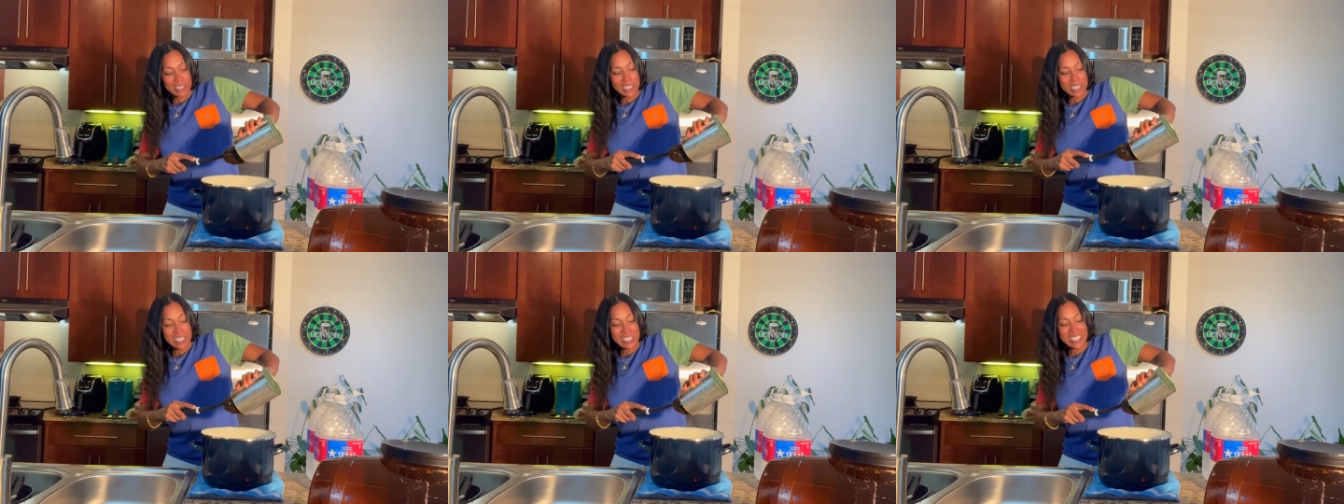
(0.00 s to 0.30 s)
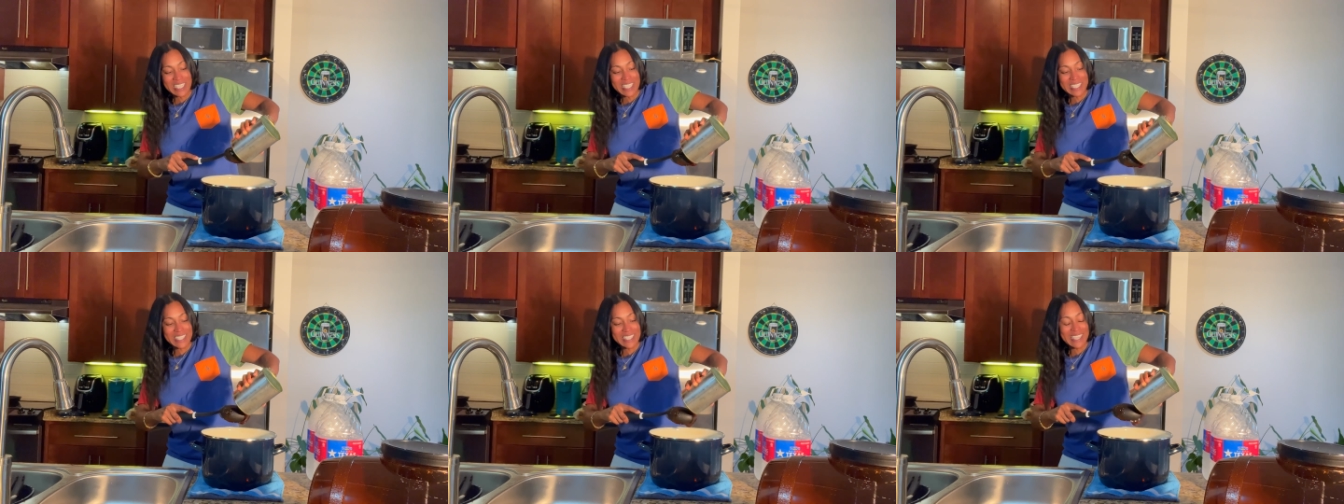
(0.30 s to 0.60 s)

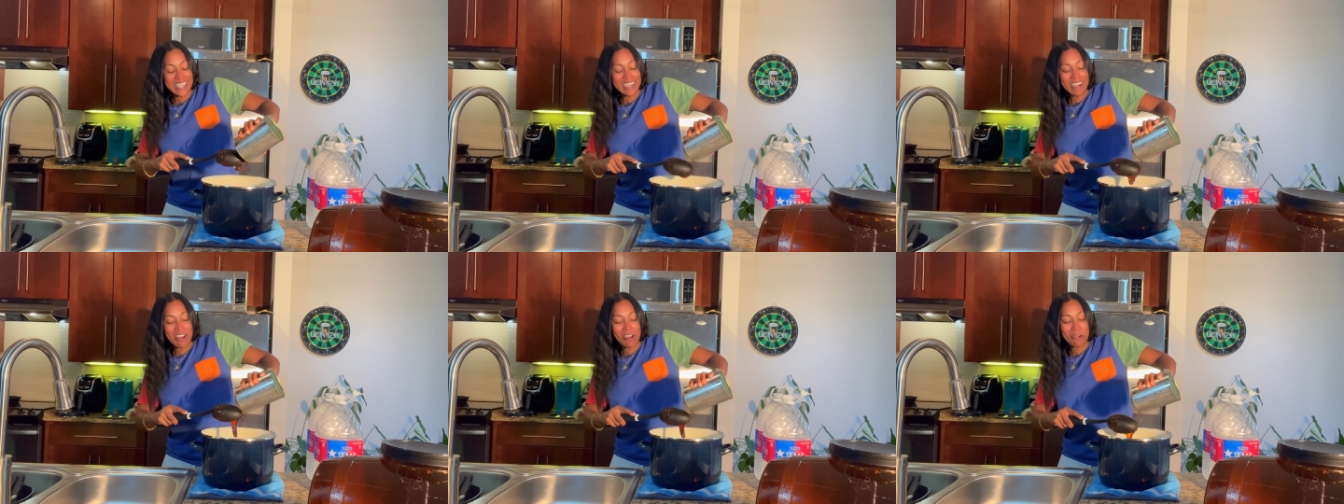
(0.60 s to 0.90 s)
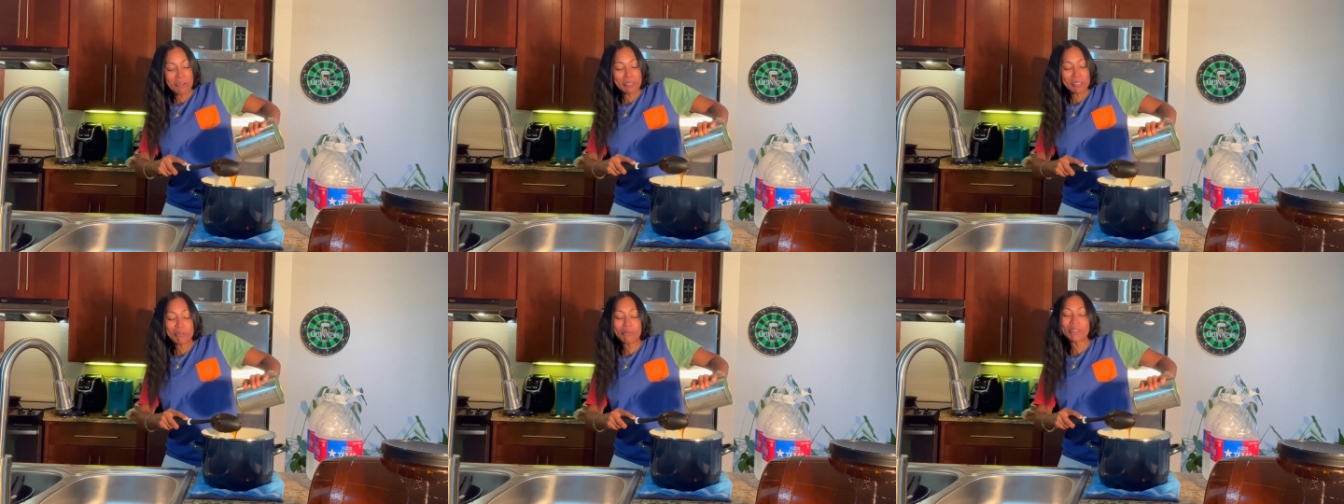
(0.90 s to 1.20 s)
just, you know,
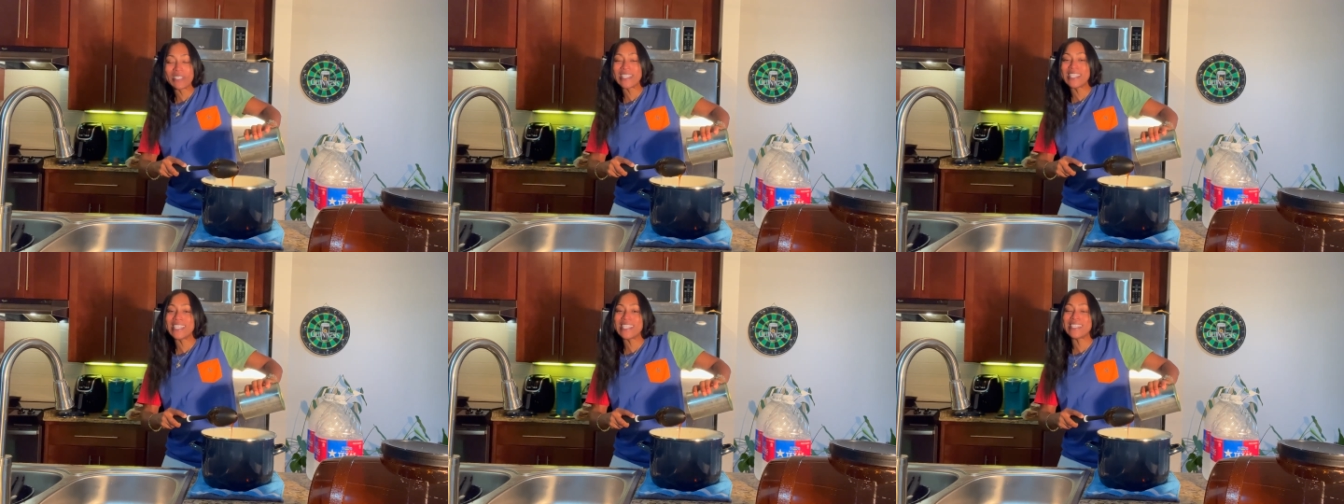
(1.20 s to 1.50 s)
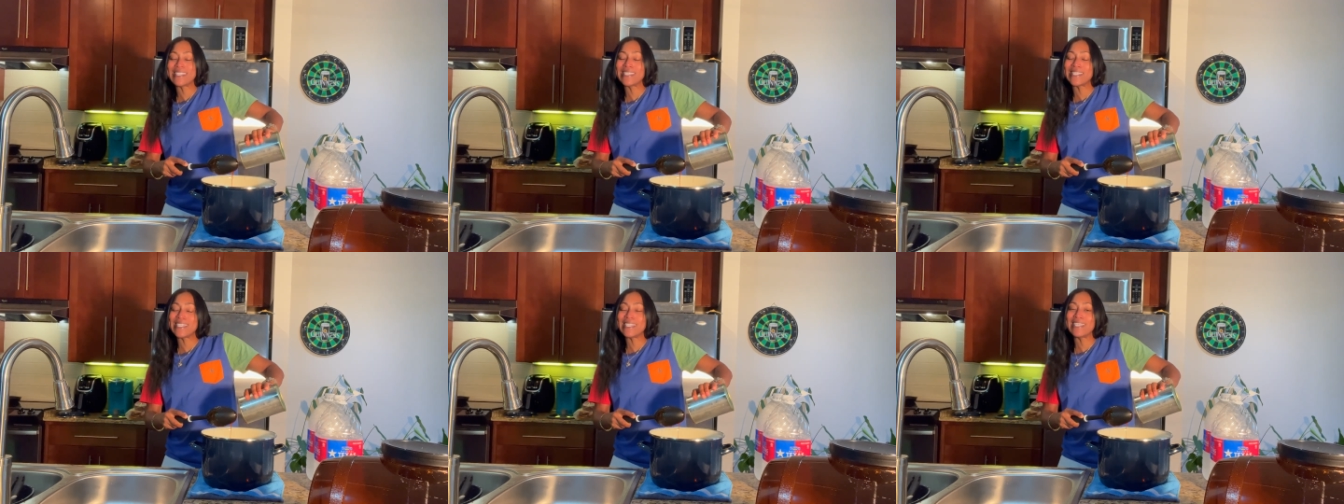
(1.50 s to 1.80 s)
using
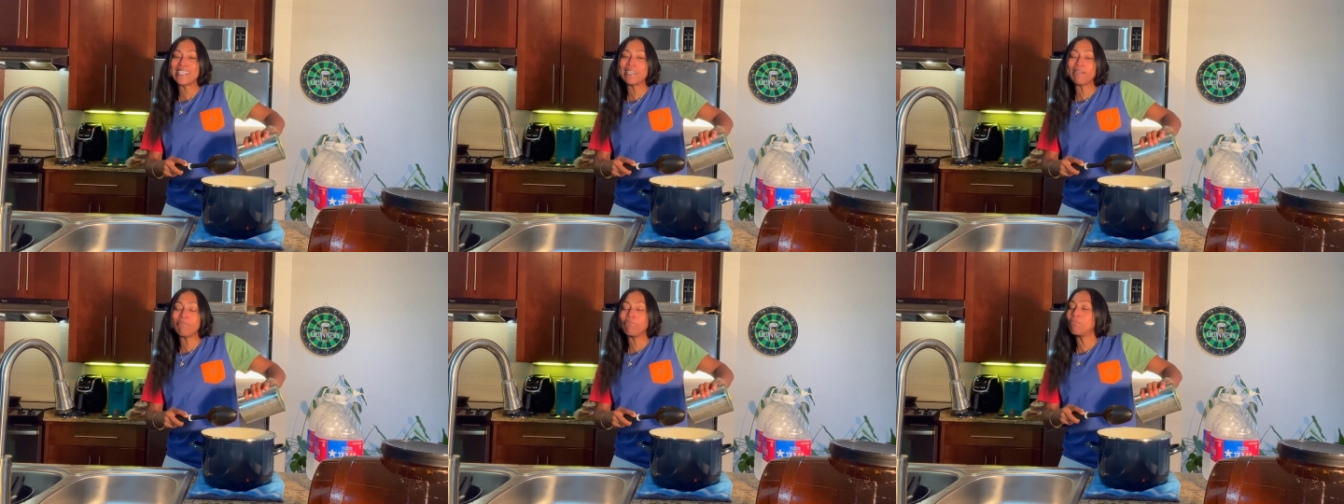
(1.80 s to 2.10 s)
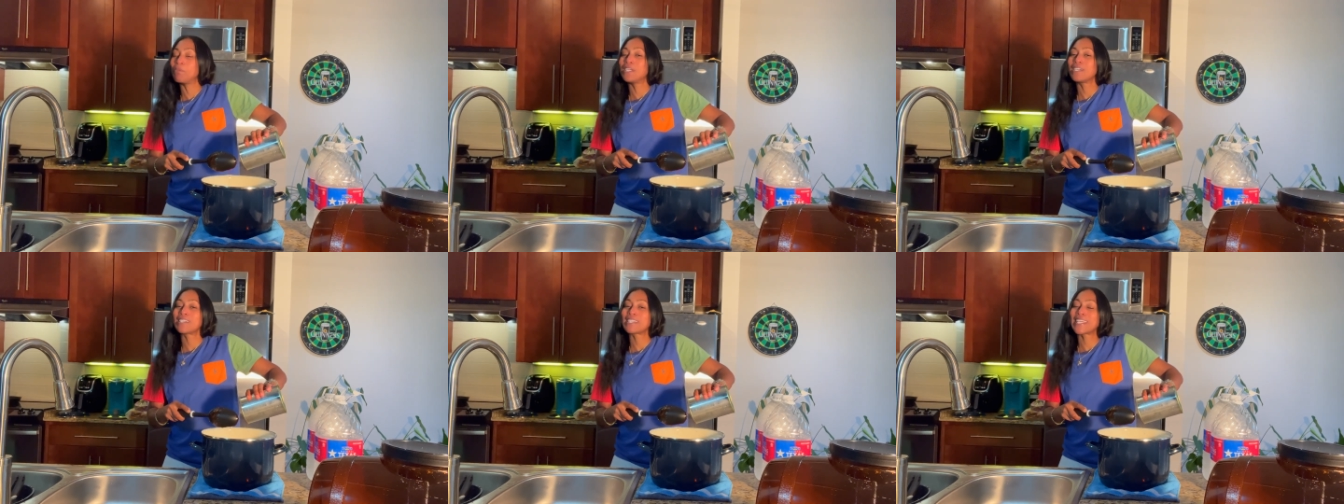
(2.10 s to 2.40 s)
this
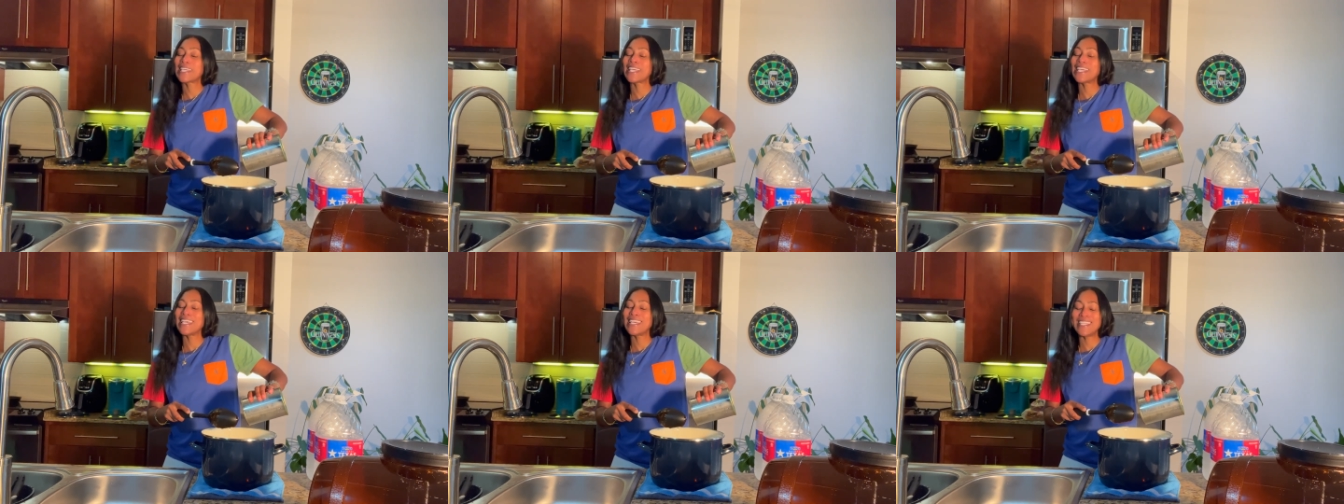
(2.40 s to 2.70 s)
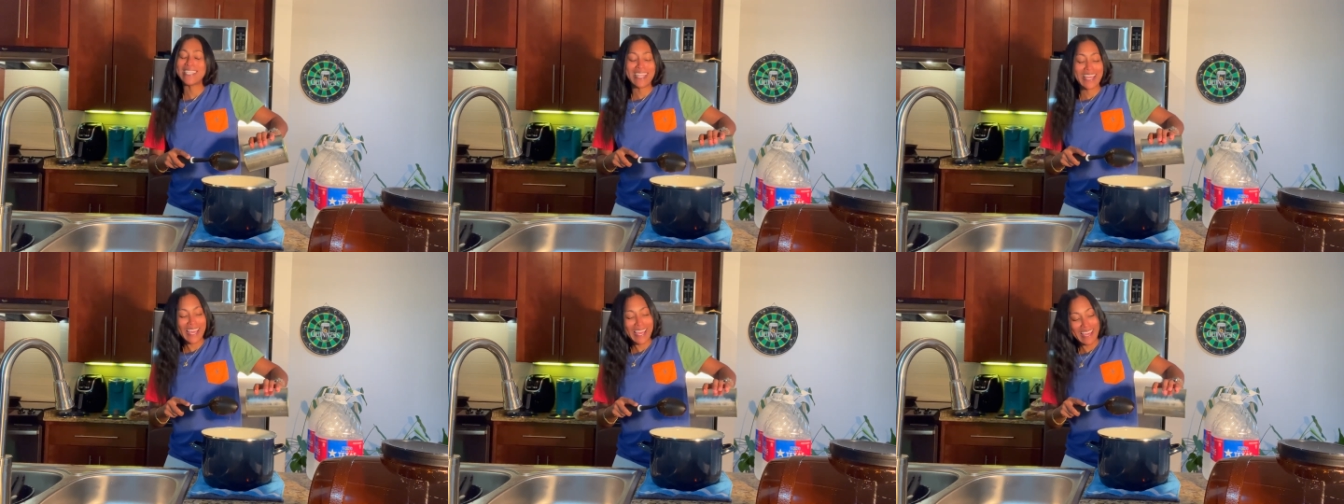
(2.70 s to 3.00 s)
beer kit
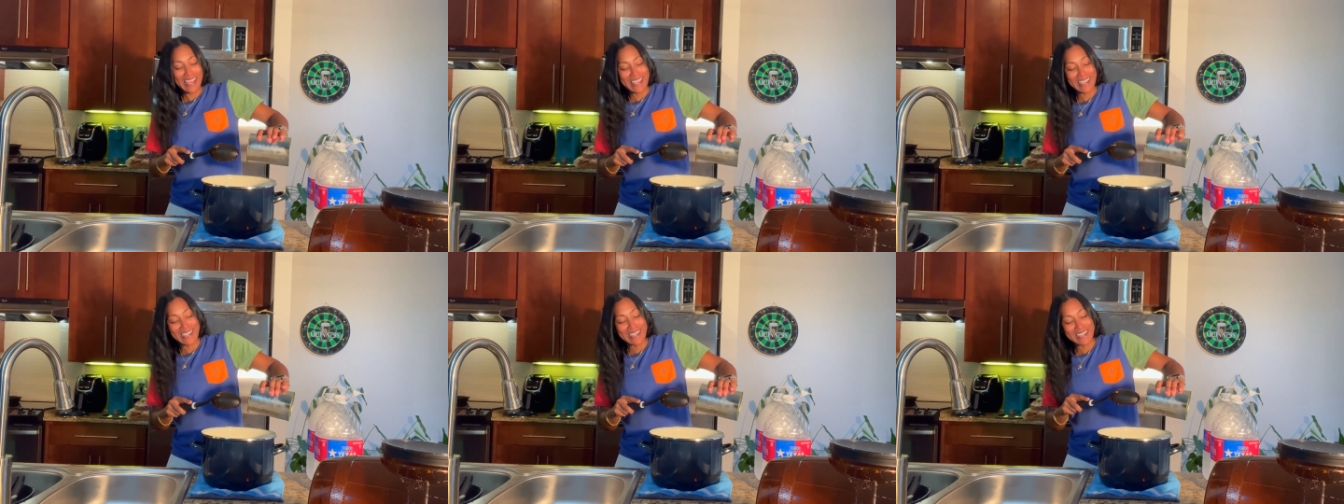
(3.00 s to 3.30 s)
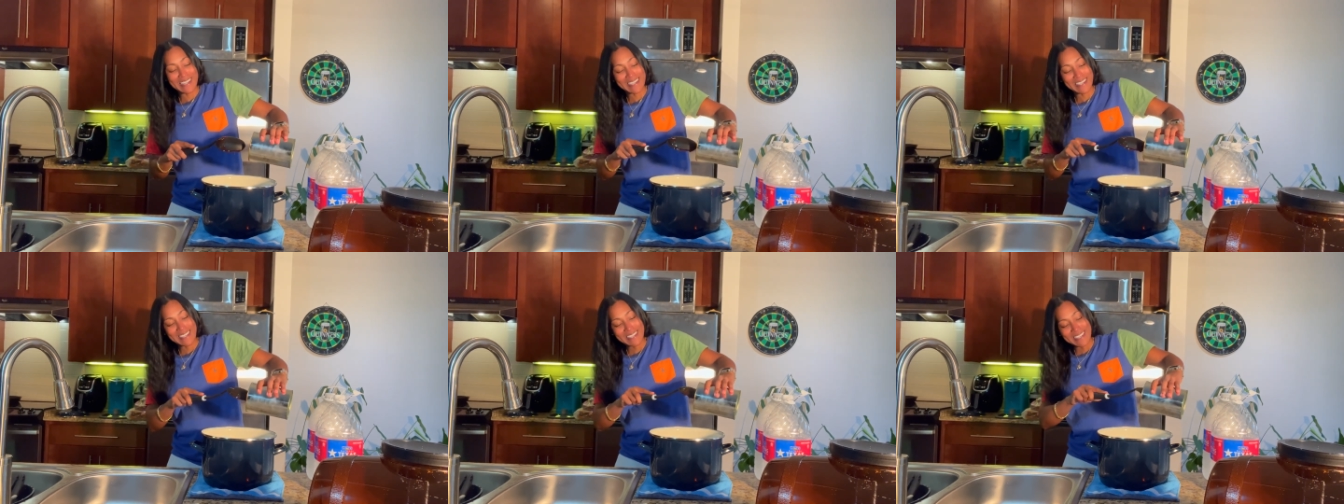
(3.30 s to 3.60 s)

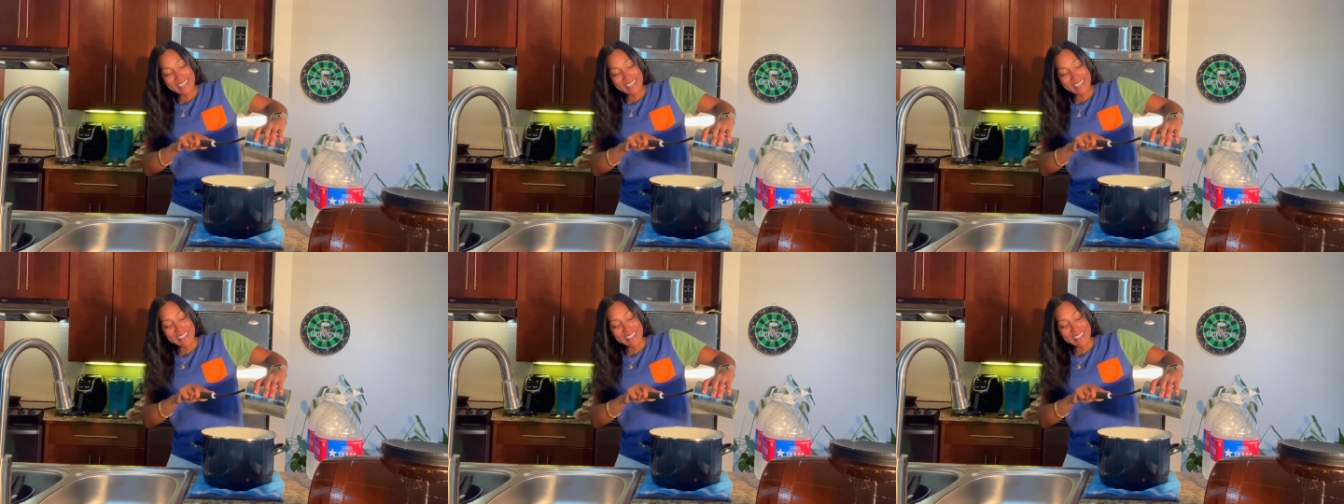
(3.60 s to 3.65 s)
and